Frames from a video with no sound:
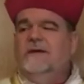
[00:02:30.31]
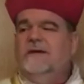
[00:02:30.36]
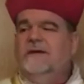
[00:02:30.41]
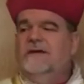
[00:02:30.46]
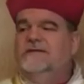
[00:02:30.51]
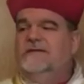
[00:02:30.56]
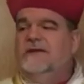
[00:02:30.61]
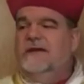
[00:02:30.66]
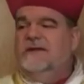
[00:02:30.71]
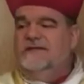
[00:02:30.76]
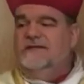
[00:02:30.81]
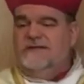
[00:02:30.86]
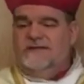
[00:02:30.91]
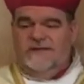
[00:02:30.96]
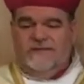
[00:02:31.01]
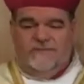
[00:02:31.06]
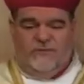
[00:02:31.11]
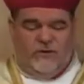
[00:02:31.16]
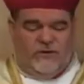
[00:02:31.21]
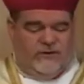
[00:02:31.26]
It says in
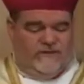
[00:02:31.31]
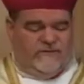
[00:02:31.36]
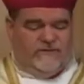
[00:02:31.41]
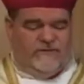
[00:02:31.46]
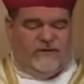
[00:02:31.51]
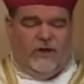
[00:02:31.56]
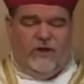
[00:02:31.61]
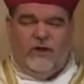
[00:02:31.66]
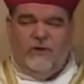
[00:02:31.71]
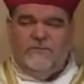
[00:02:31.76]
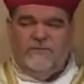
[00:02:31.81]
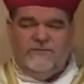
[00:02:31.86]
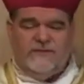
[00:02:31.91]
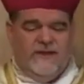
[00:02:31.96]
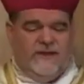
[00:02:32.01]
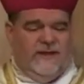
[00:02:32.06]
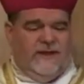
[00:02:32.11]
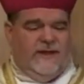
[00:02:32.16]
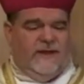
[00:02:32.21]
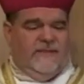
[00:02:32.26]
the book of Psalms
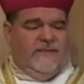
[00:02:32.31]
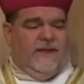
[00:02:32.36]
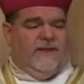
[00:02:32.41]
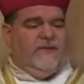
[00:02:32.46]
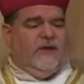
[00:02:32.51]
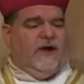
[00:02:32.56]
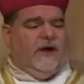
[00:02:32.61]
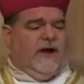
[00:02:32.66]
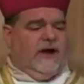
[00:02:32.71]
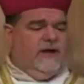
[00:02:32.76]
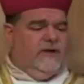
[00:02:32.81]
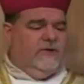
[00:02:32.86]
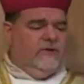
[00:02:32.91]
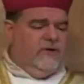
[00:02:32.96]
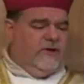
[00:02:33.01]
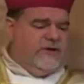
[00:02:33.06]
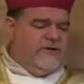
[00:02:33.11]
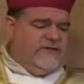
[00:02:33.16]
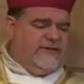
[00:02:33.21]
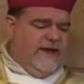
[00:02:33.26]
that God
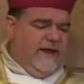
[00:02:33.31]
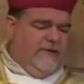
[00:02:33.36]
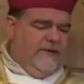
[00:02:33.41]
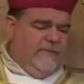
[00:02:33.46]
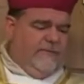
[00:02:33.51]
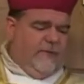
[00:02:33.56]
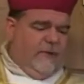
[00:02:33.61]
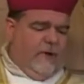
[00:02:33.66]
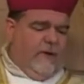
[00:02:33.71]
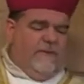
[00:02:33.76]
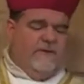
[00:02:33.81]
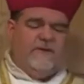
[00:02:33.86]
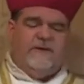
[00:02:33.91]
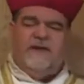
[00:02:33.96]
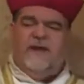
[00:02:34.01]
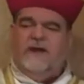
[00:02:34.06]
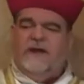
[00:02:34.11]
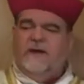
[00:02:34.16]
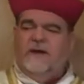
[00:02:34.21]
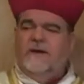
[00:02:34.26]
looks down upon the
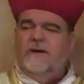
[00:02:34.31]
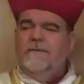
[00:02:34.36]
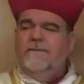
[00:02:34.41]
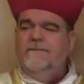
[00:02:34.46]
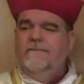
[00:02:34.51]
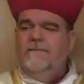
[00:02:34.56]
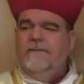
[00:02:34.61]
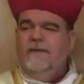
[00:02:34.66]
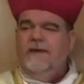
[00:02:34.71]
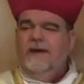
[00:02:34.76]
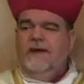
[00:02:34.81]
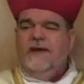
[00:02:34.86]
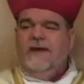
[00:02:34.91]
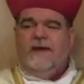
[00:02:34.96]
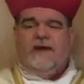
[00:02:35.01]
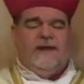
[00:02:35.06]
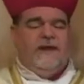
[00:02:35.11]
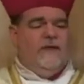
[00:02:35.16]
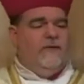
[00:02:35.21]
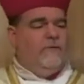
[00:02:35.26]
deer
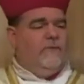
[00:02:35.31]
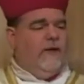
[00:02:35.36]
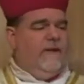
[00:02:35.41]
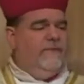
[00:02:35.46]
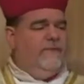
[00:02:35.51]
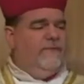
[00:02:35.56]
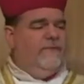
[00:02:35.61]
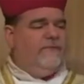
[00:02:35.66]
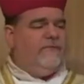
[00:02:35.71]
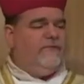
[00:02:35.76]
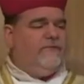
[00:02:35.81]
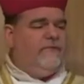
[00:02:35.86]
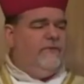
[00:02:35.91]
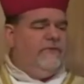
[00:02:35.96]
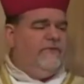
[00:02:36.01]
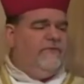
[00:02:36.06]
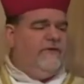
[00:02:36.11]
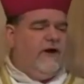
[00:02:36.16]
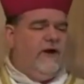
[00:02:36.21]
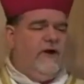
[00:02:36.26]
and He runs through
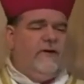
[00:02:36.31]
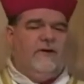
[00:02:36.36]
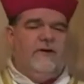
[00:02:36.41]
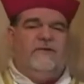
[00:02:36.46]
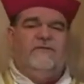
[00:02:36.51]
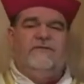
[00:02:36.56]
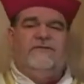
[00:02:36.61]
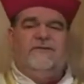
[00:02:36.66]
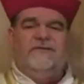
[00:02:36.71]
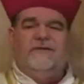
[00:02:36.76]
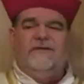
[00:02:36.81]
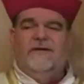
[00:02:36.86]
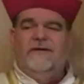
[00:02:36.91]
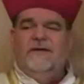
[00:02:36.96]
the forest.